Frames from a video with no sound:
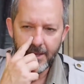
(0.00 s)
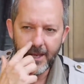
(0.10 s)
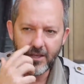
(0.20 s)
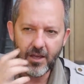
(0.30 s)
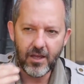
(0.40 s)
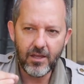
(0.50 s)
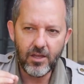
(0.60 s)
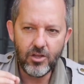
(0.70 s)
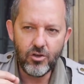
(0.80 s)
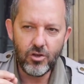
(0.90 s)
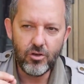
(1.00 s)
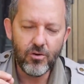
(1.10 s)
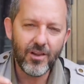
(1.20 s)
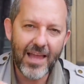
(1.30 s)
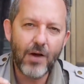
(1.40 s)
Like,
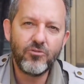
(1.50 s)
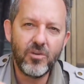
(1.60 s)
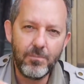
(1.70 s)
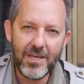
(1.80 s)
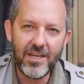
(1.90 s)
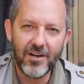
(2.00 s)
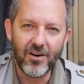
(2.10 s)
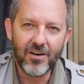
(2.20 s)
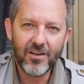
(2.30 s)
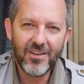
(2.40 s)
you're allowed to be here.